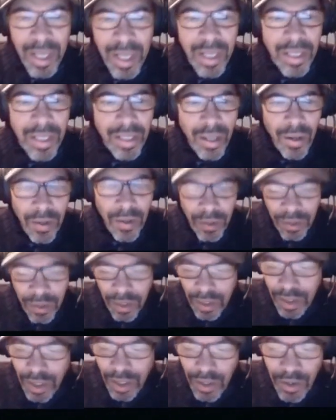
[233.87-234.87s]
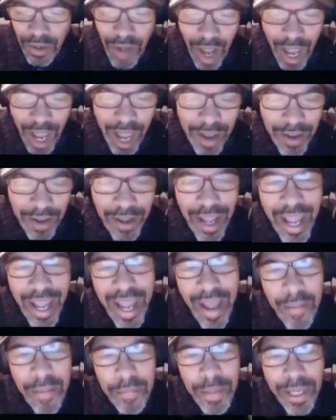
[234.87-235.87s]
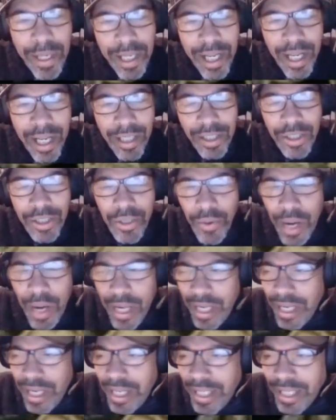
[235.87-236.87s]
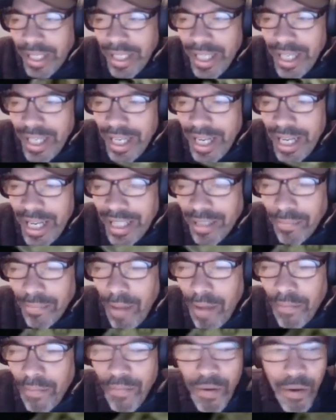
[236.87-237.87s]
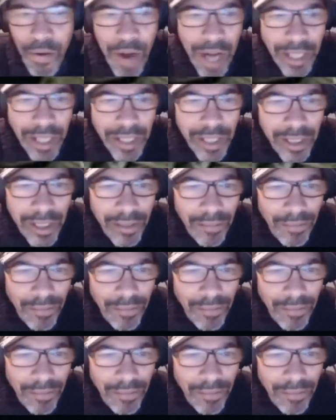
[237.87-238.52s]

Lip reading: So Epic Trading, it's about forex.